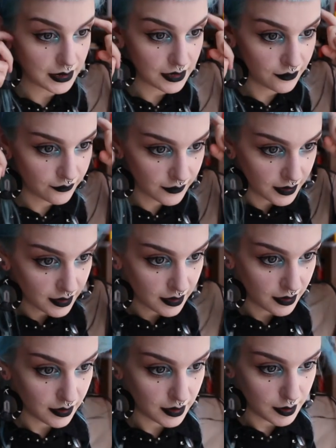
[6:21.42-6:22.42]
But if
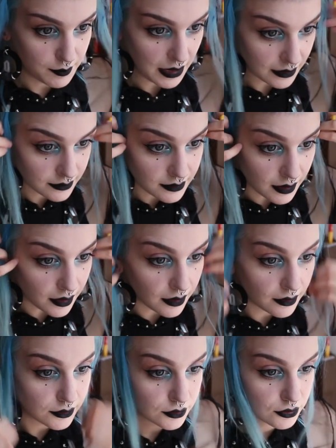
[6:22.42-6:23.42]
the bangs
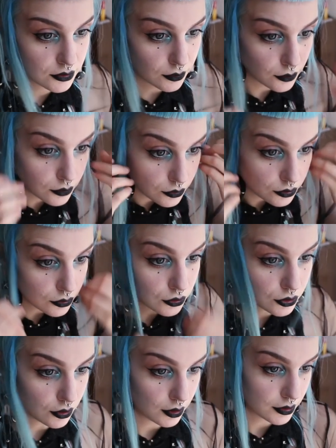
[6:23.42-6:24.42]
are so
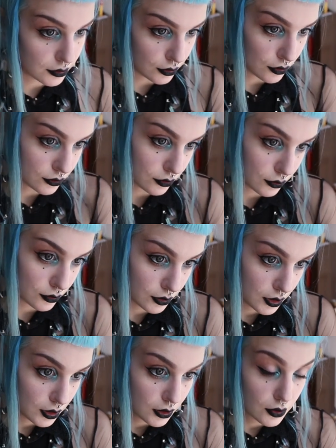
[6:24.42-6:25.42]
short, it also
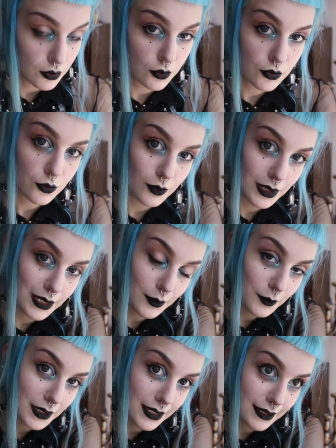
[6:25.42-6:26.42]
looks really,
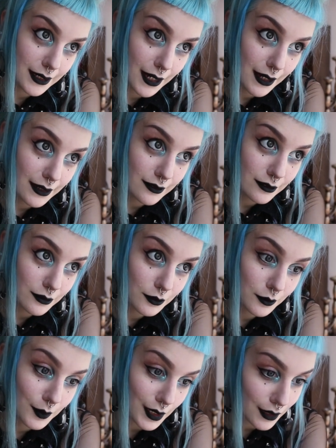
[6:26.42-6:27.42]
really nice
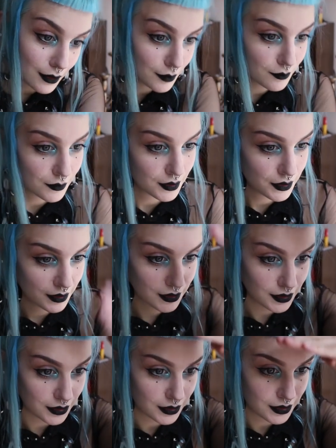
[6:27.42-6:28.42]
to wear them
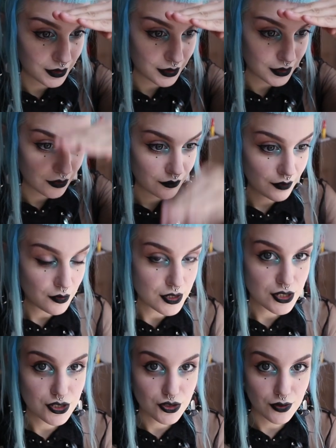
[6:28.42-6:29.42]
very
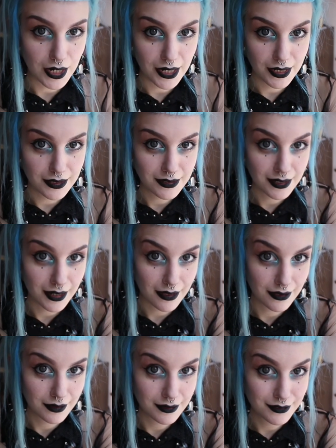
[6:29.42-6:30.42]
straight
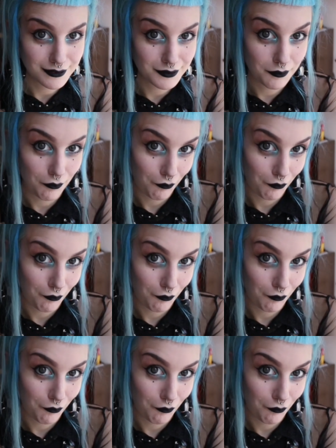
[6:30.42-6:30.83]
like this.